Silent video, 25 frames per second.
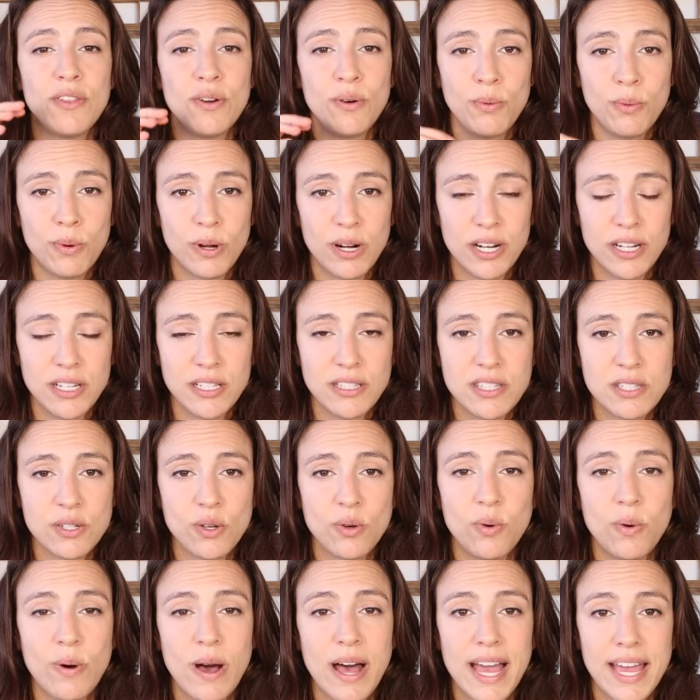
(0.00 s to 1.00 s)
the words
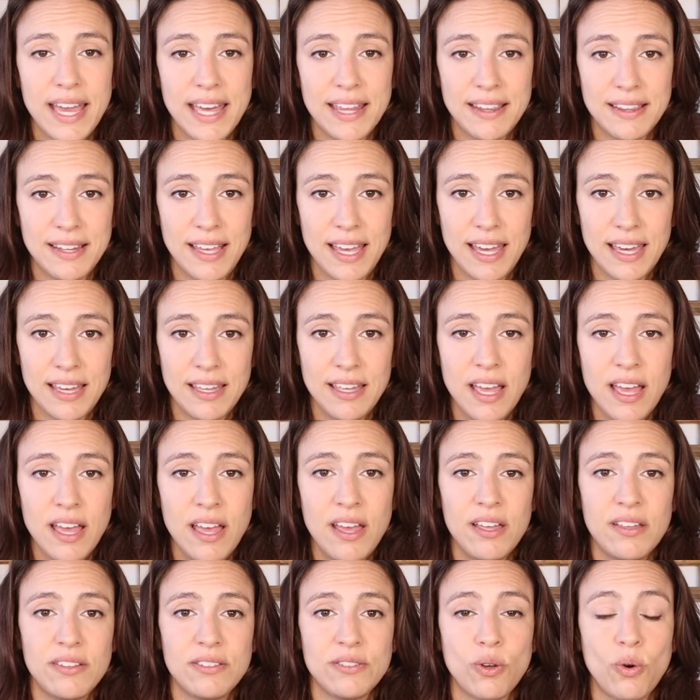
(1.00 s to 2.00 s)
quietly
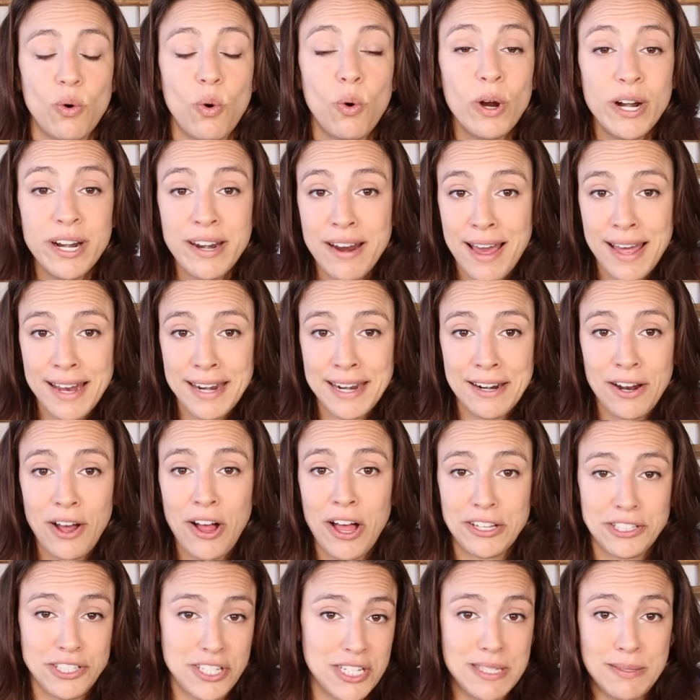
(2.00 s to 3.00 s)
or not at
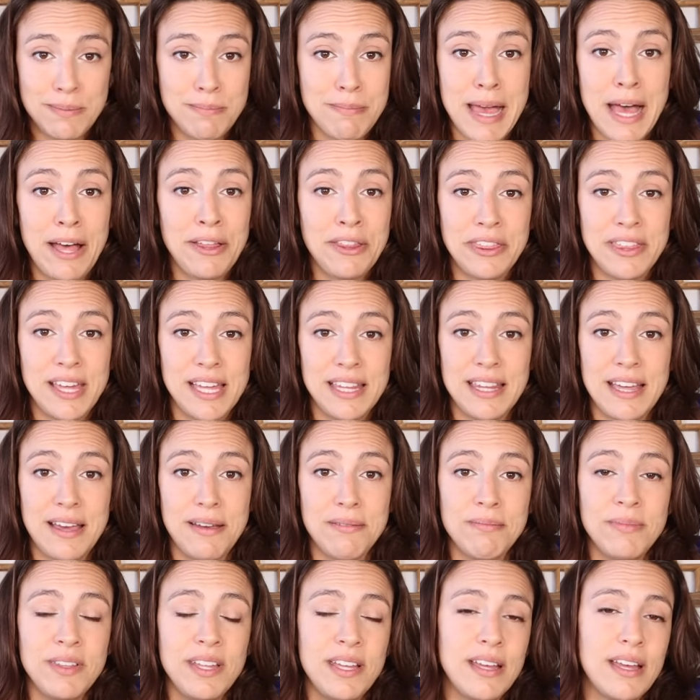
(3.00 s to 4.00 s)
all, just mouthing
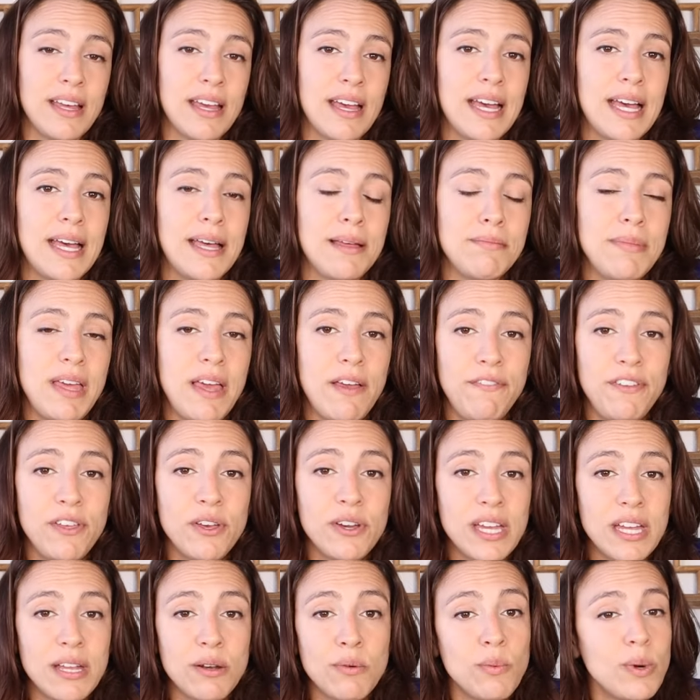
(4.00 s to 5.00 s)
them. Um, if you
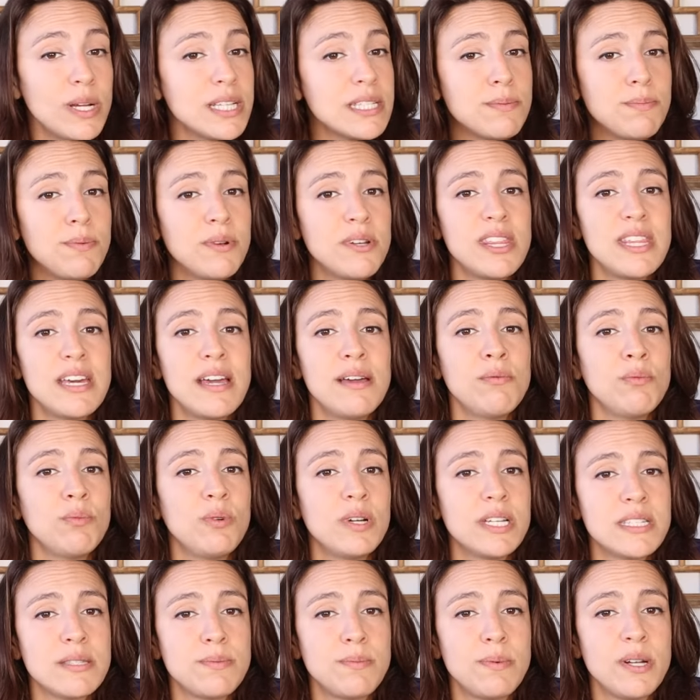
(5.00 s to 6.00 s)
can whisper them,
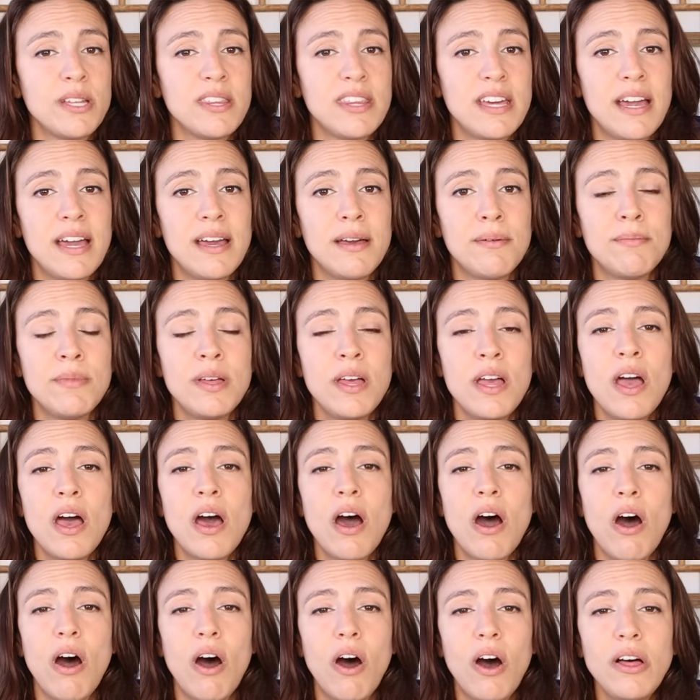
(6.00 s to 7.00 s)
whisper them.
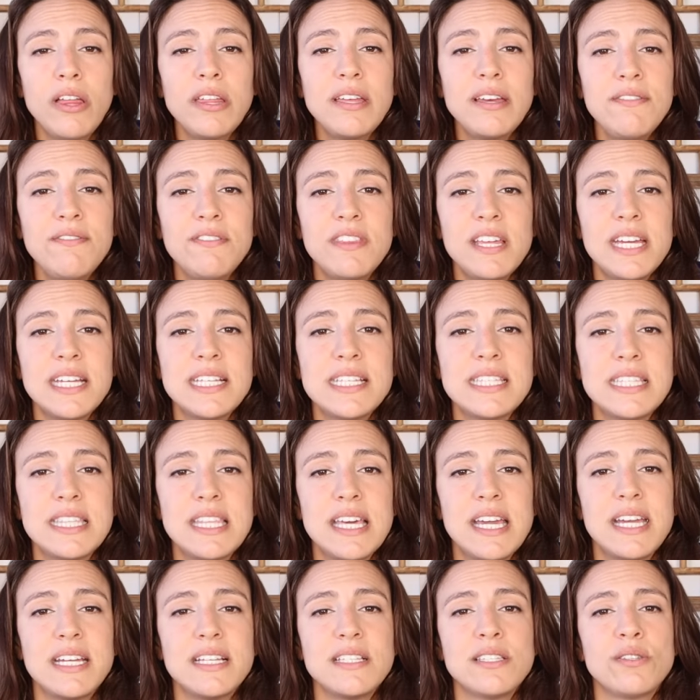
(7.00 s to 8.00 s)
All of these
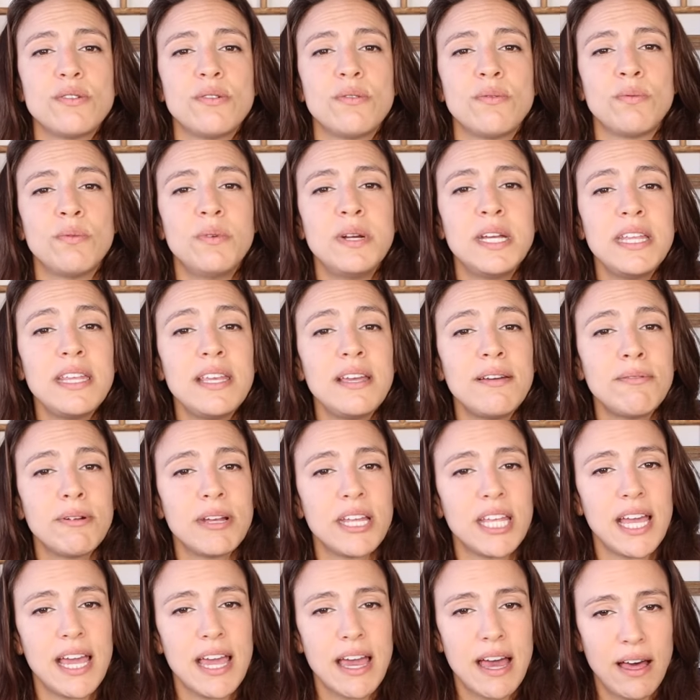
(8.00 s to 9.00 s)
things really,
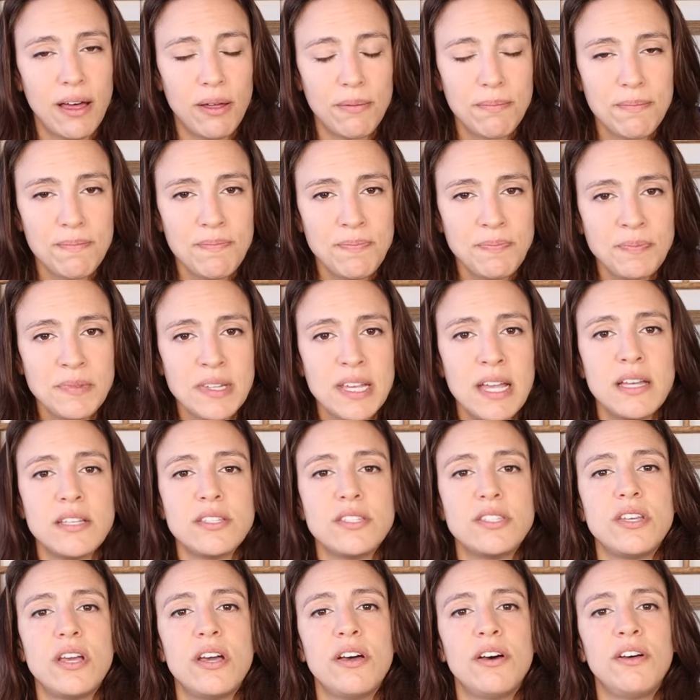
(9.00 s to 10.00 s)
really help.
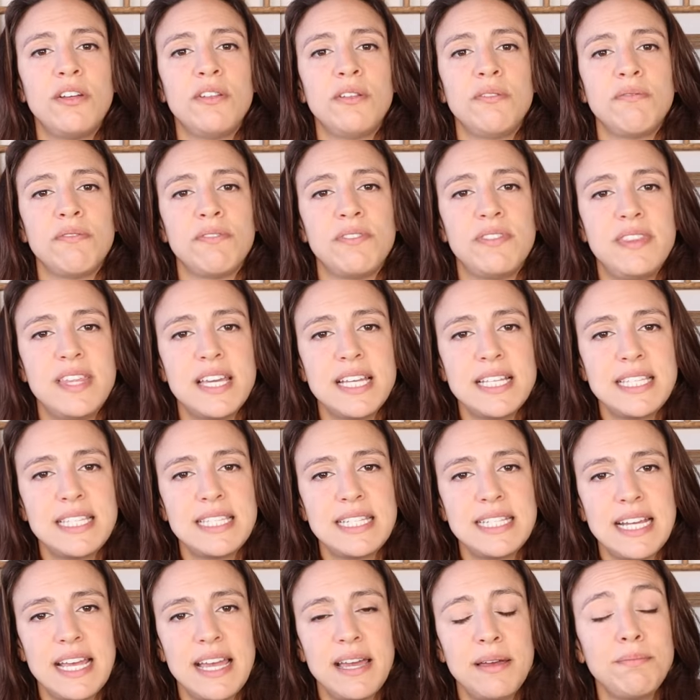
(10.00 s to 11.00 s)
So, this
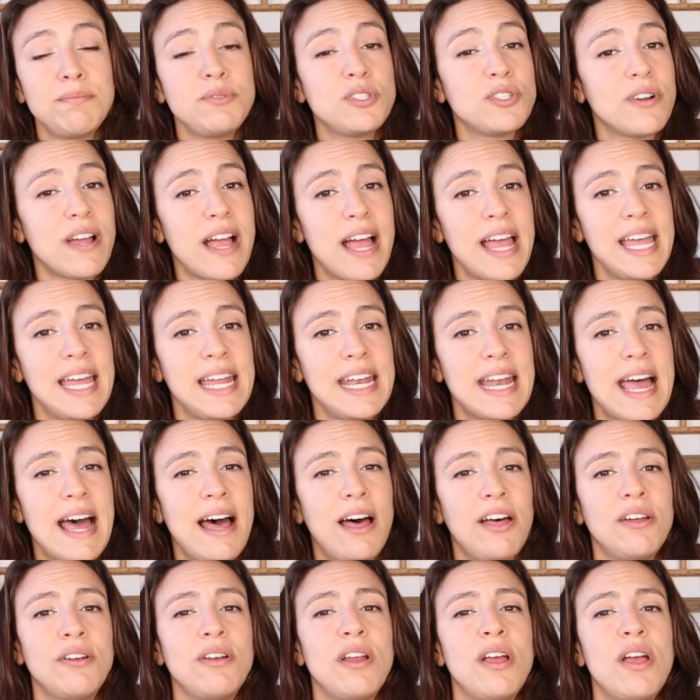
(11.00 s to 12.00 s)
tip, try it
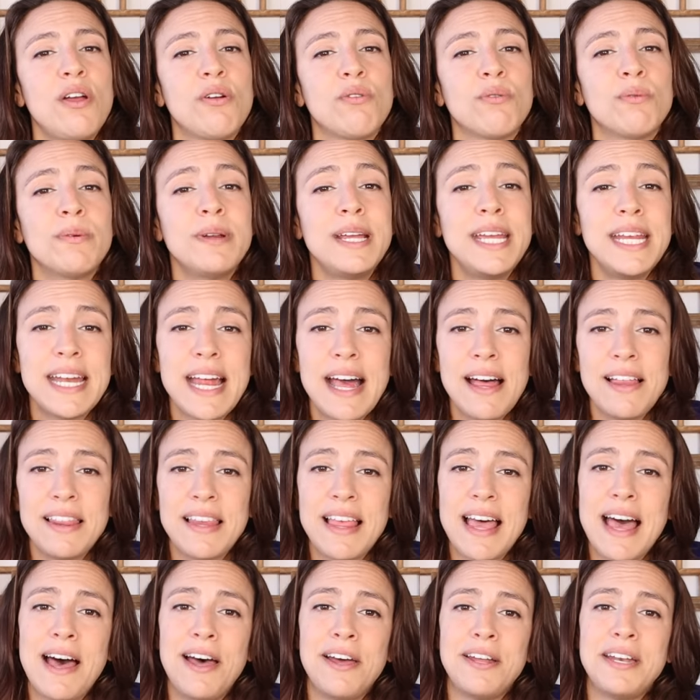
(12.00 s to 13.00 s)
out. Read out
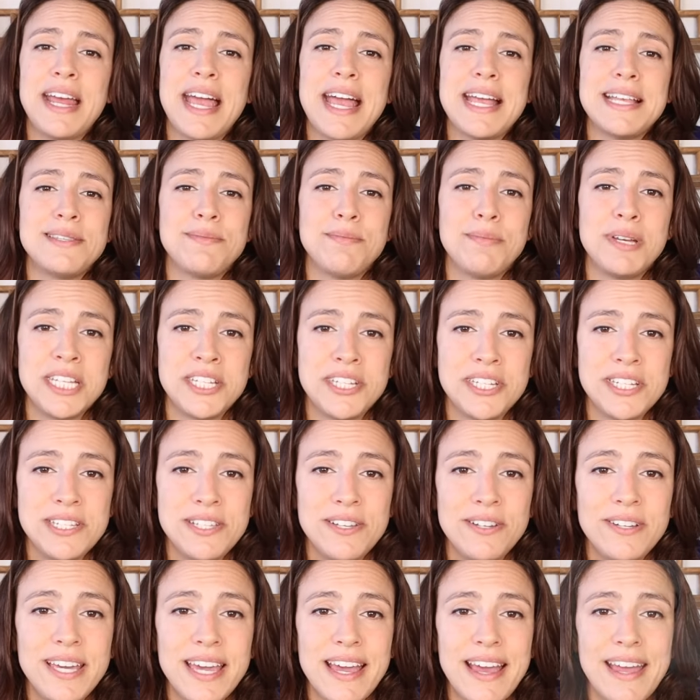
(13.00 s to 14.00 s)
loud as much as
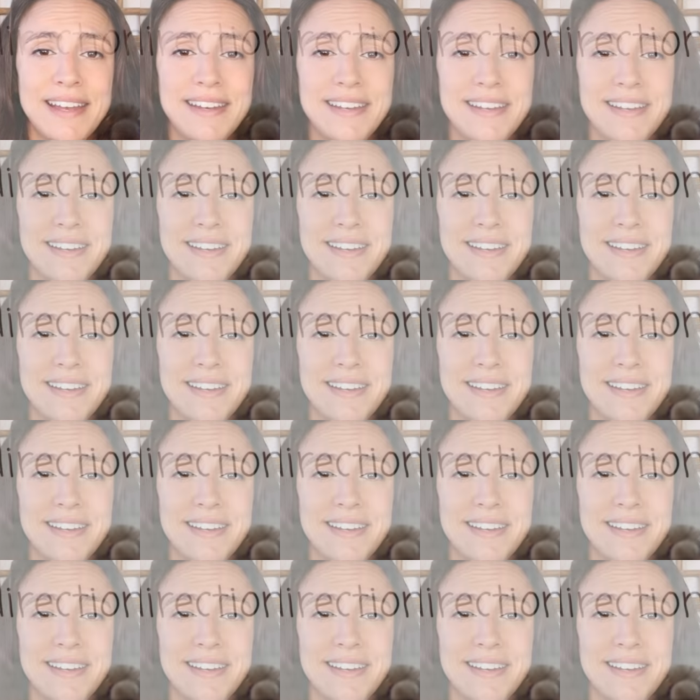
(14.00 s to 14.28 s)
you can.